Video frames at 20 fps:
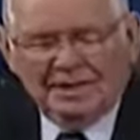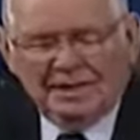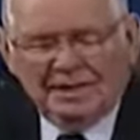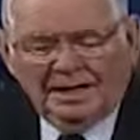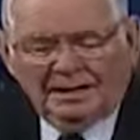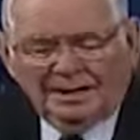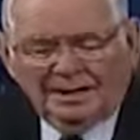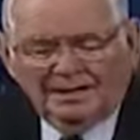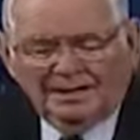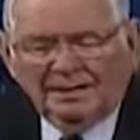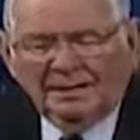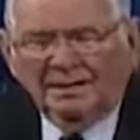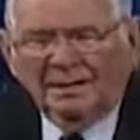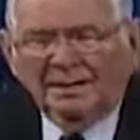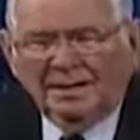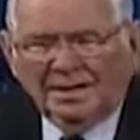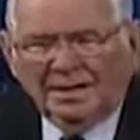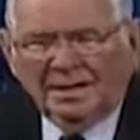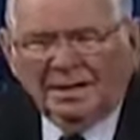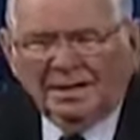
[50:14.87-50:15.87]
And
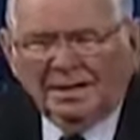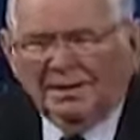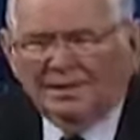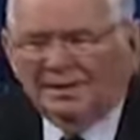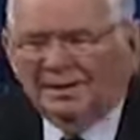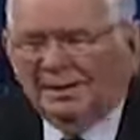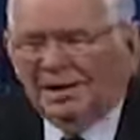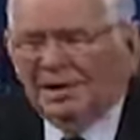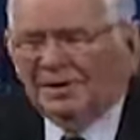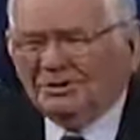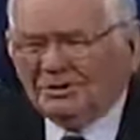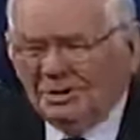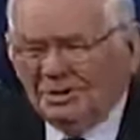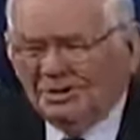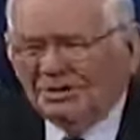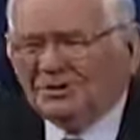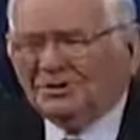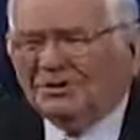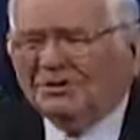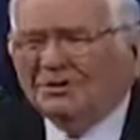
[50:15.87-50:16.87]
uh,
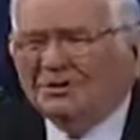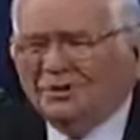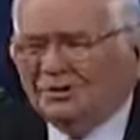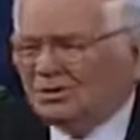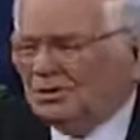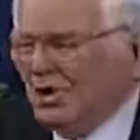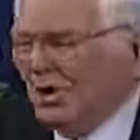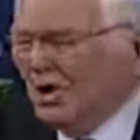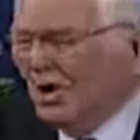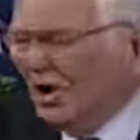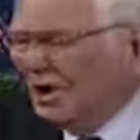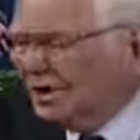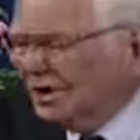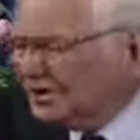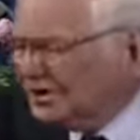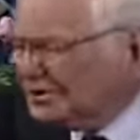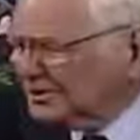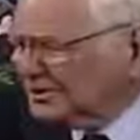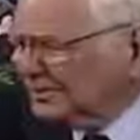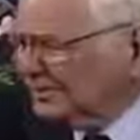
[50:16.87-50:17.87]
Jesus was
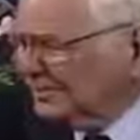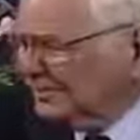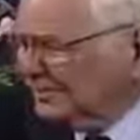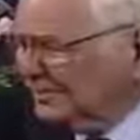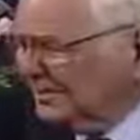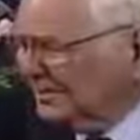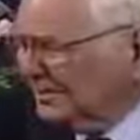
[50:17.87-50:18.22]
honest,